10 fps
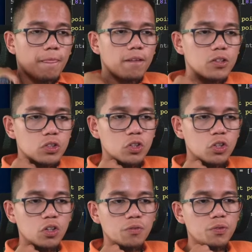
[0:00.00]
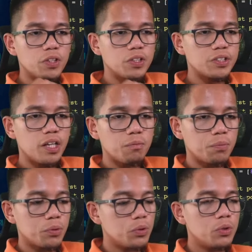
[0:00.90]
So if, for
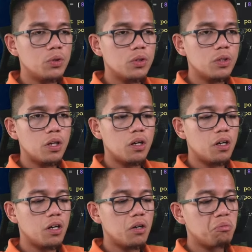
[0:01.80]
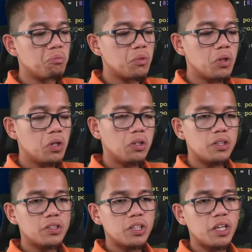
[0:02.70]
example,
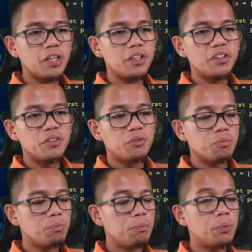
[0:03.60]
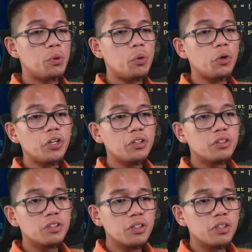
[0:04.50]
let's say if point